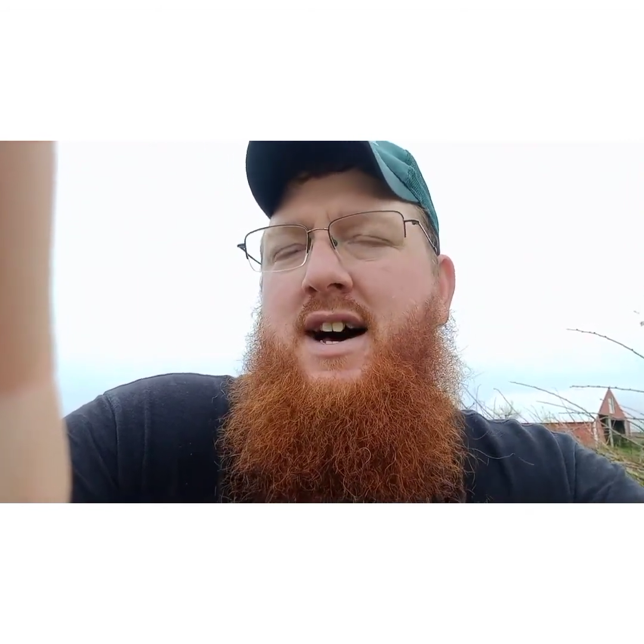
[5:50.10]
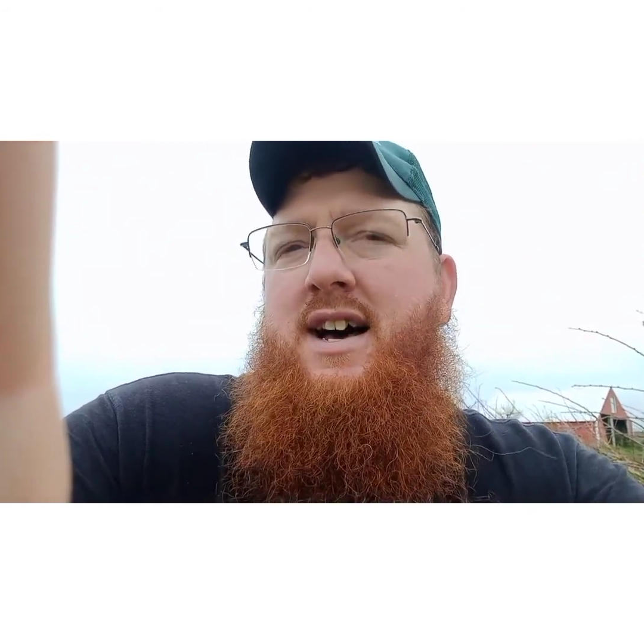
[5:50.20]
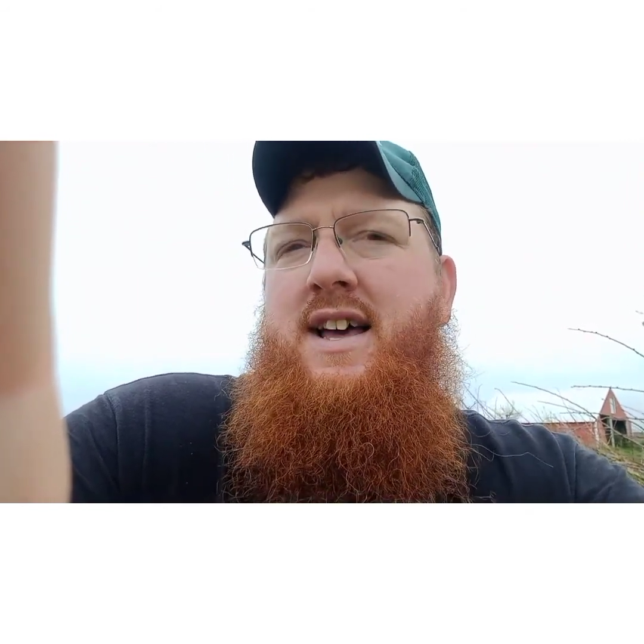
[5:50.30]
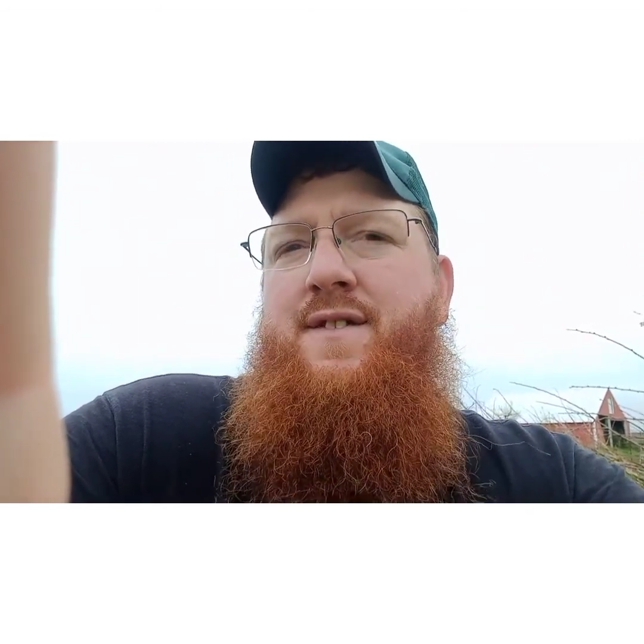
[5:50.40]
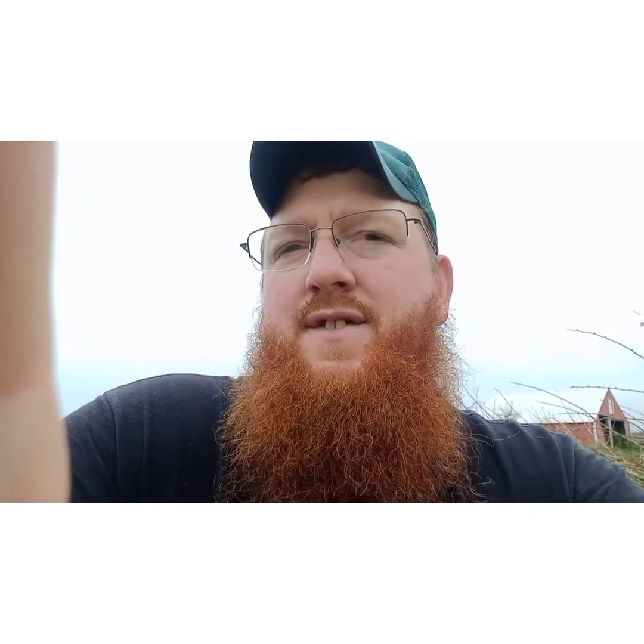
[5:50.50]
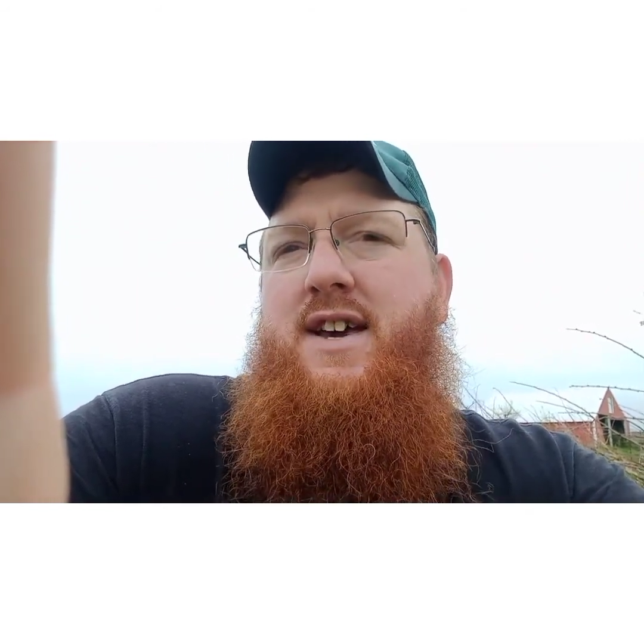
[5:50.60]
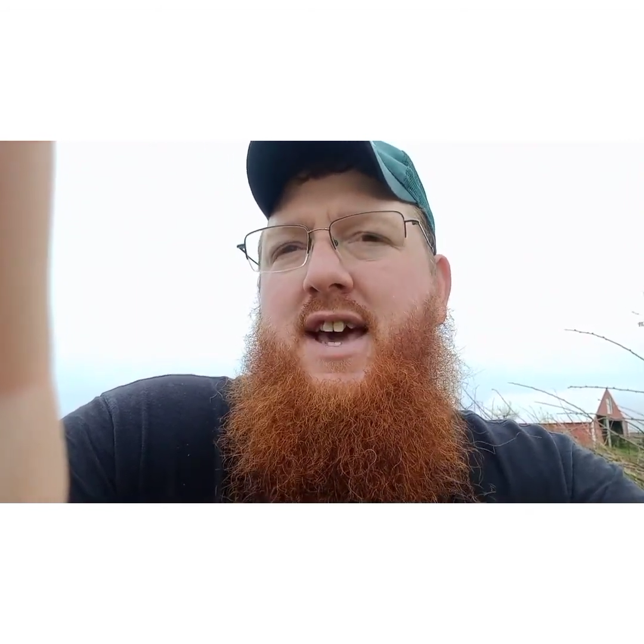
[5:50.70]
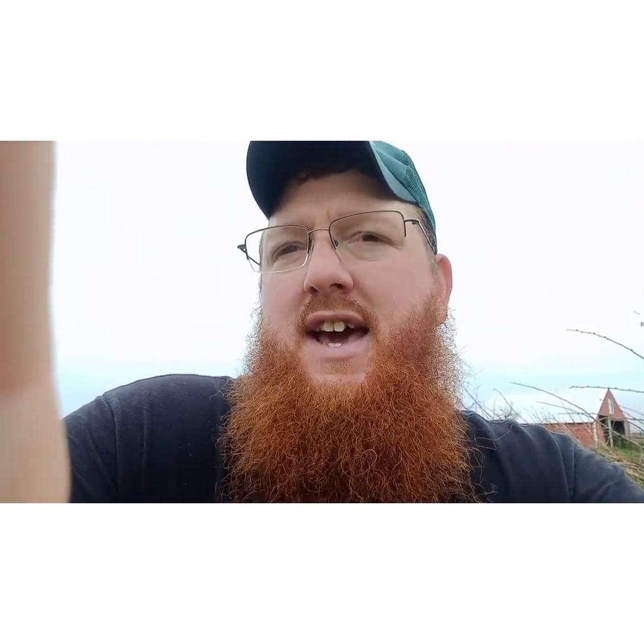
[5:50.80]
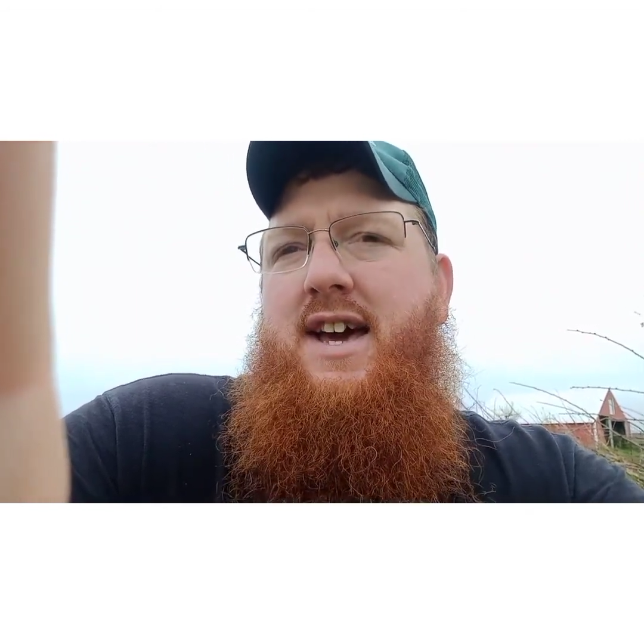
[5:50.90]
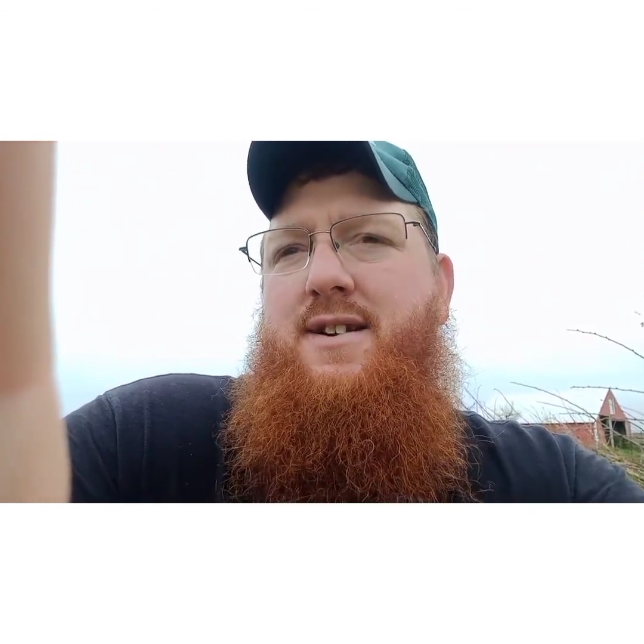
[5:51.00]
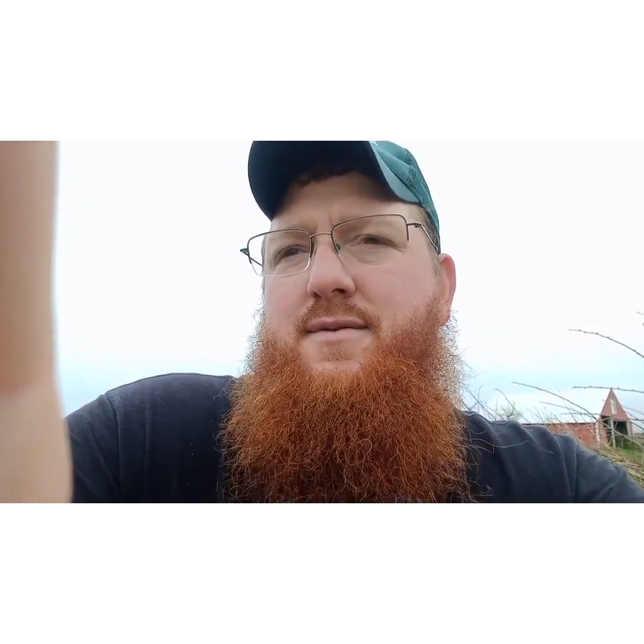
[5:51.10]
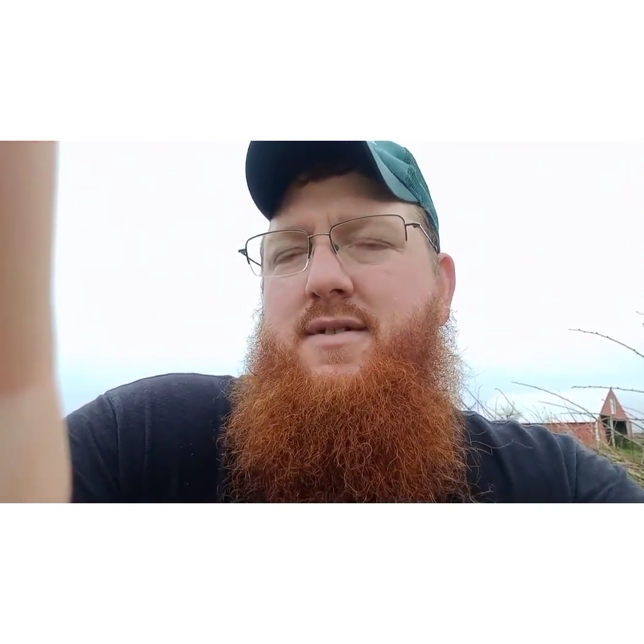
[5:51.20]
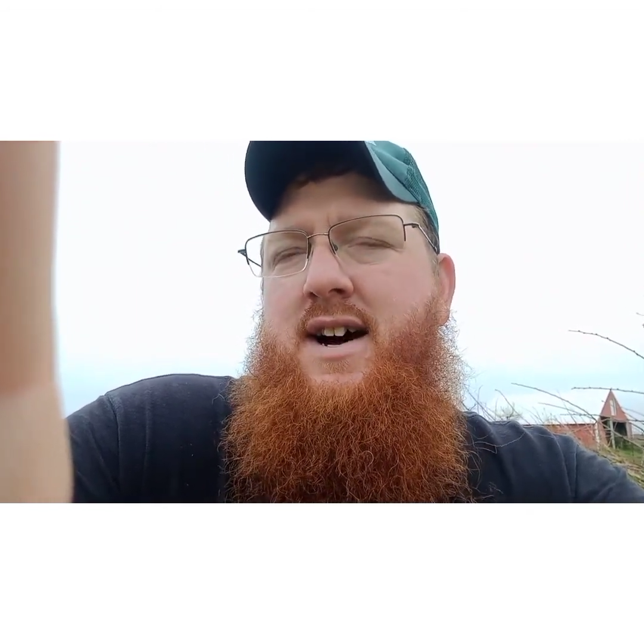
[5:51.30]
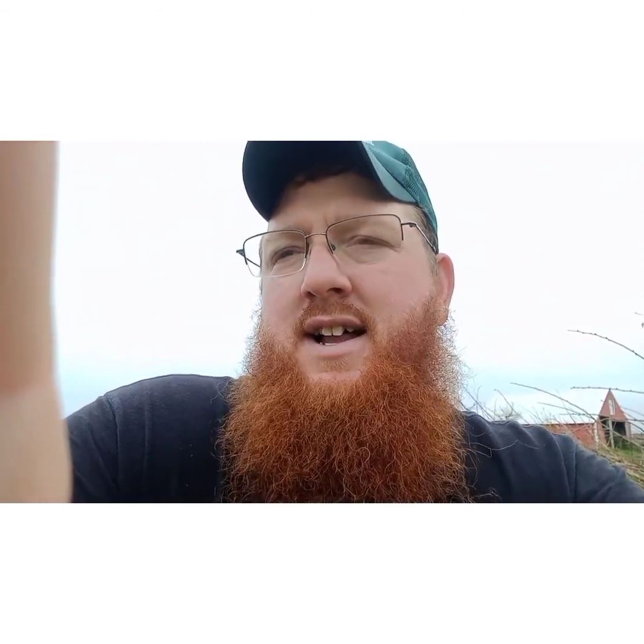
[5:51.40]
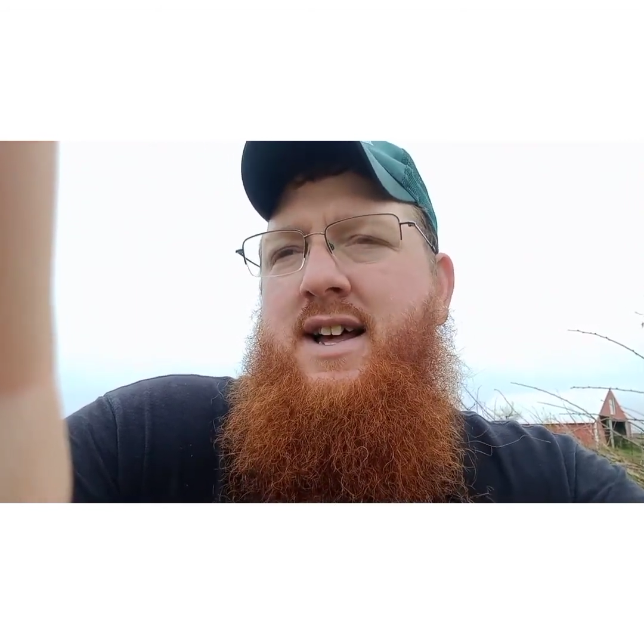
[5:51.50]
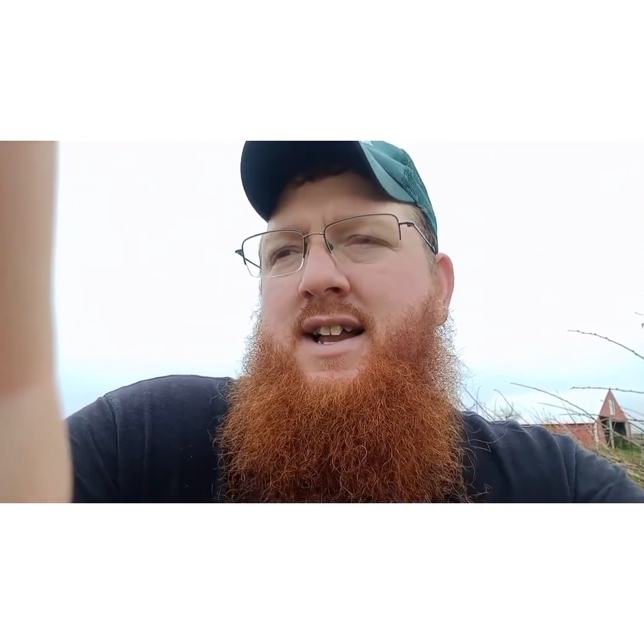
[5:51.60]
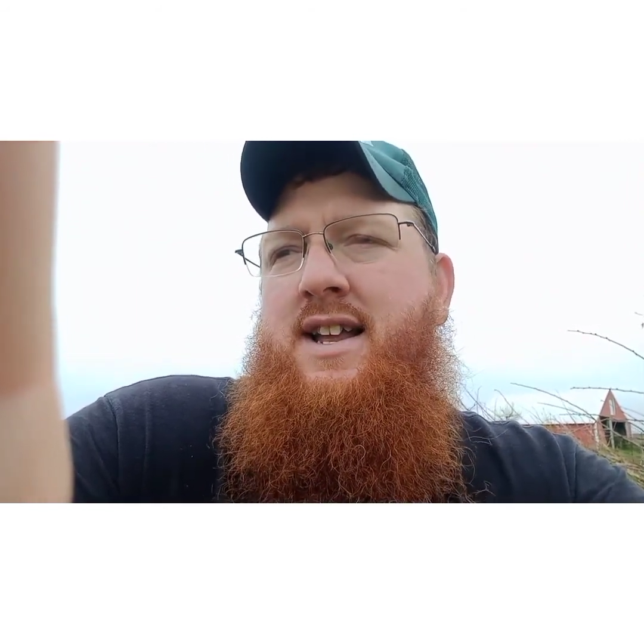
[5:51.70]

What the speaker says: if you can, right?